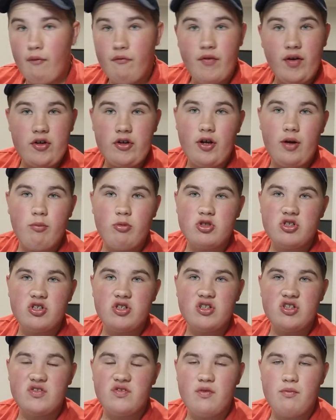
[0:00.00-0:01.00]
fun time watching
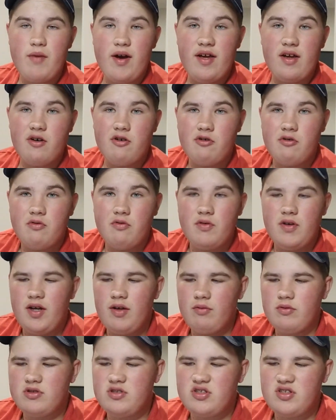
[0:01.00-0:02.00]
this film at all.
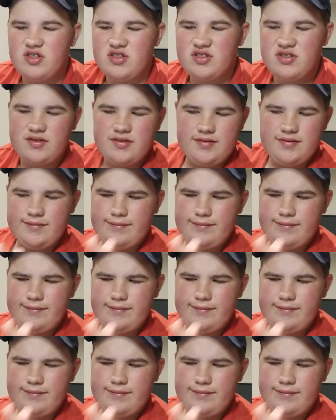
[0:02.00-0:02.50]
It was just.